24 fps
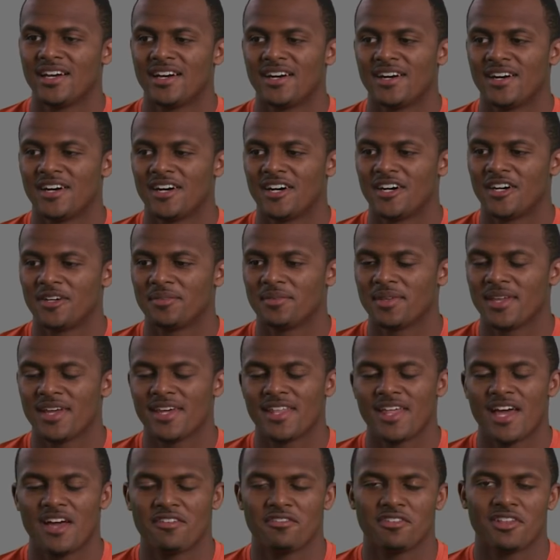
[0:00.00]

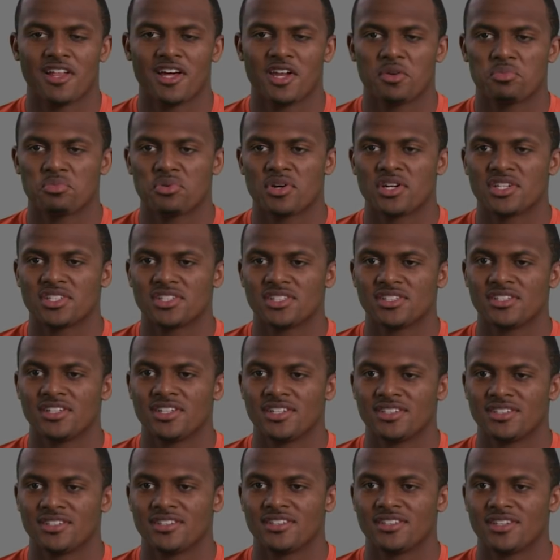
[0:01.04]
Yeah, they have a lot of pressure
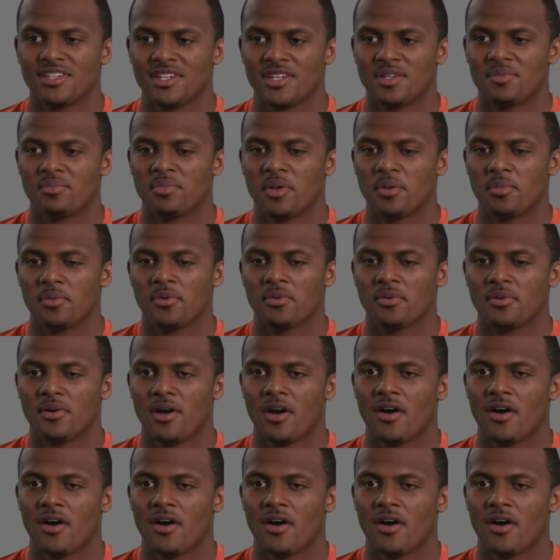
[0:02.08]
and people,